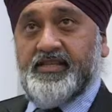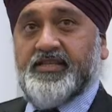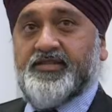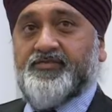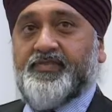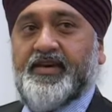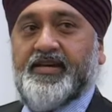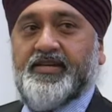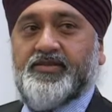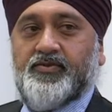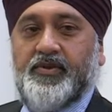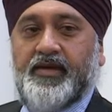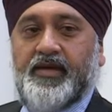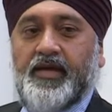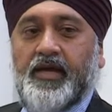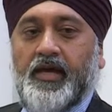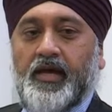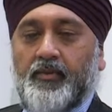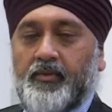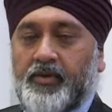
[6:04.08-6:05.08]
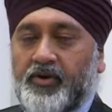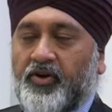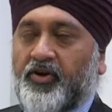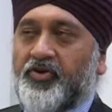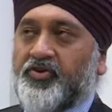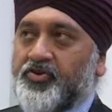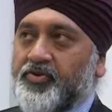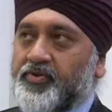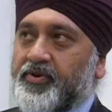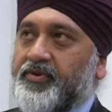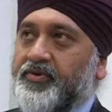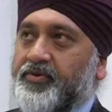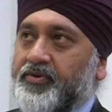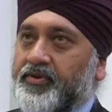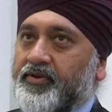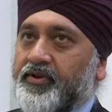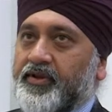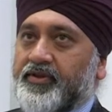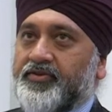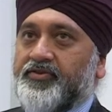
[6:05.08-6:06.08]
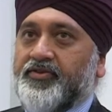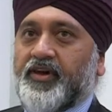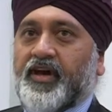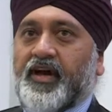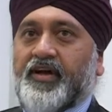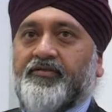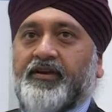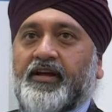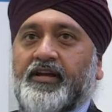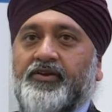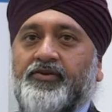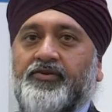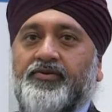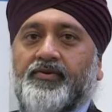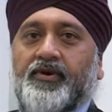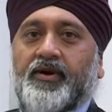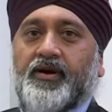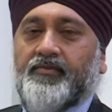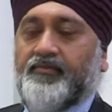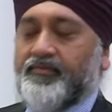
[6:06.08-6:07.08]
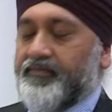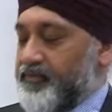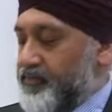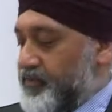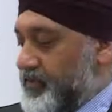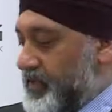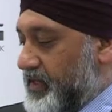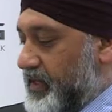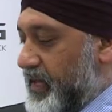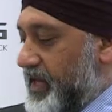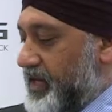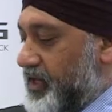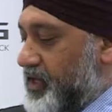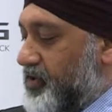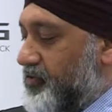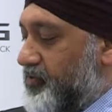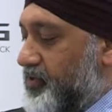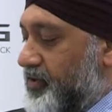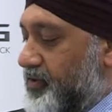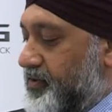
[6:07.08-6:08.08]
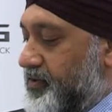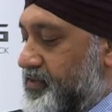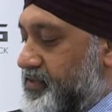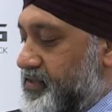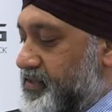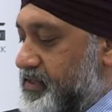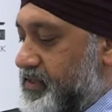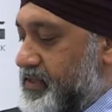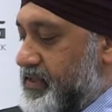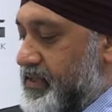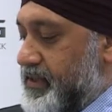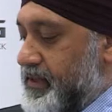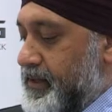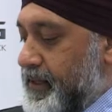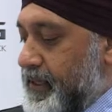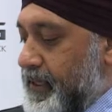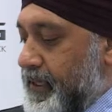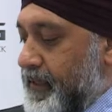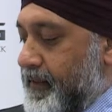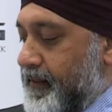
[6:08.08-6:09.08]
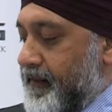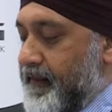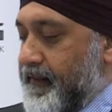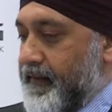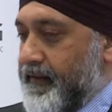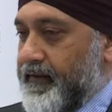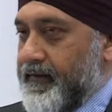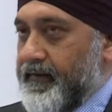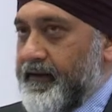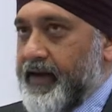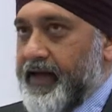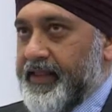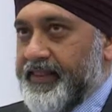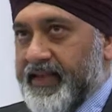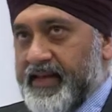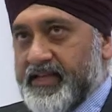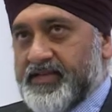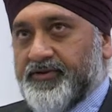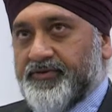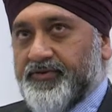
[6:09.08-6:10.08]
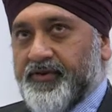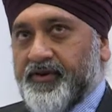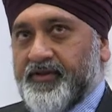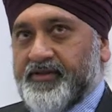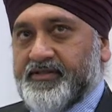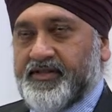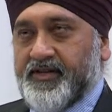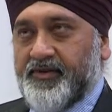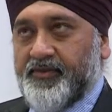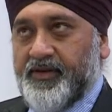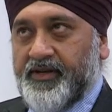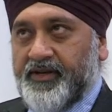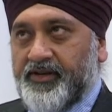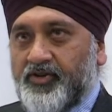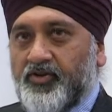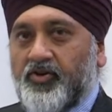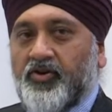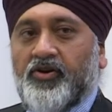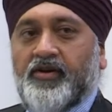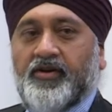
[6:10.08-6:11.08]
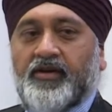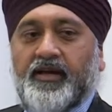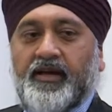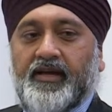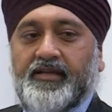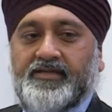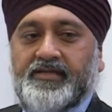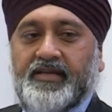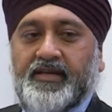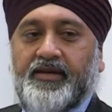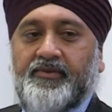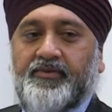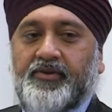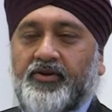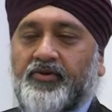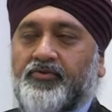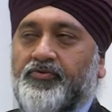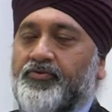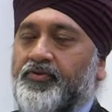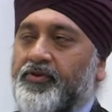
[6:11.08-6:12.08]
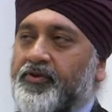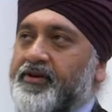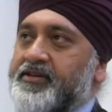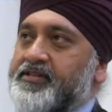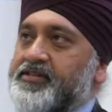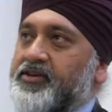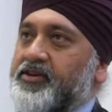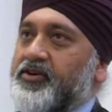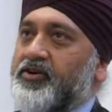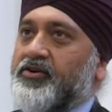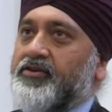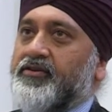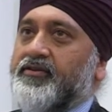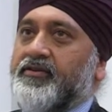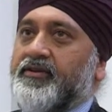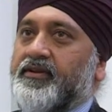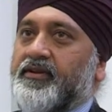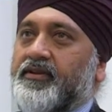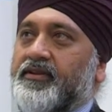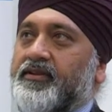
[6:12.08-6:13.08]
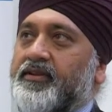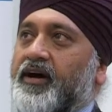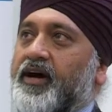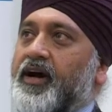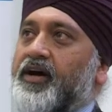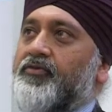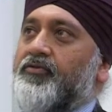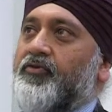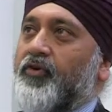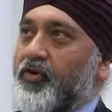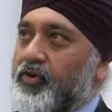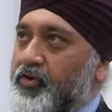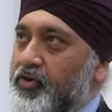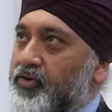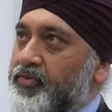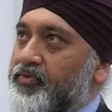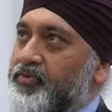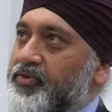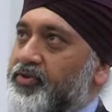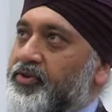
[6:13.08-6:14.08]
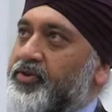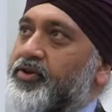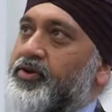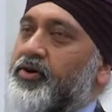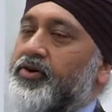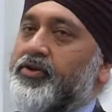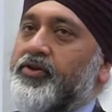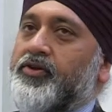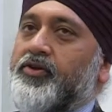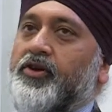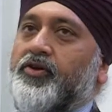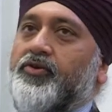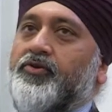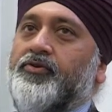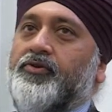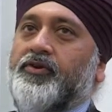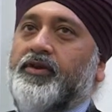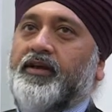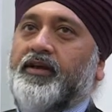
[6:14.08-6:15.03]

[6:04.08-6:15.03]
the space where we contribute to the high value adding components. And that's the focus. So we're not focusing on the high volumes or the